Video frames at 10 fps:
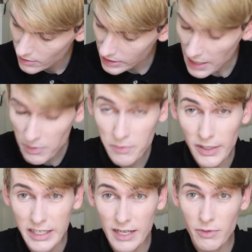Tapered
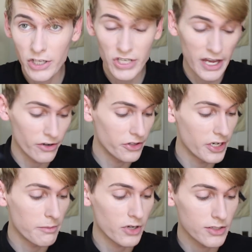blending brush, I don't know the
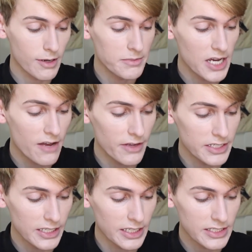number, it's rubbed off, and
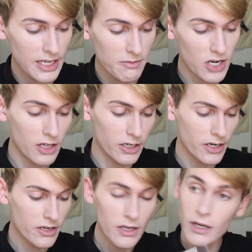take that same
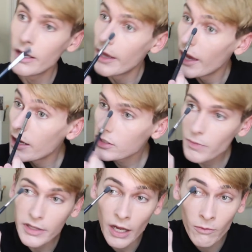color and just
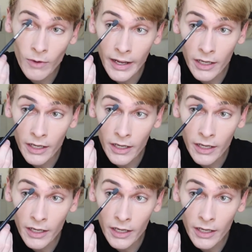put that right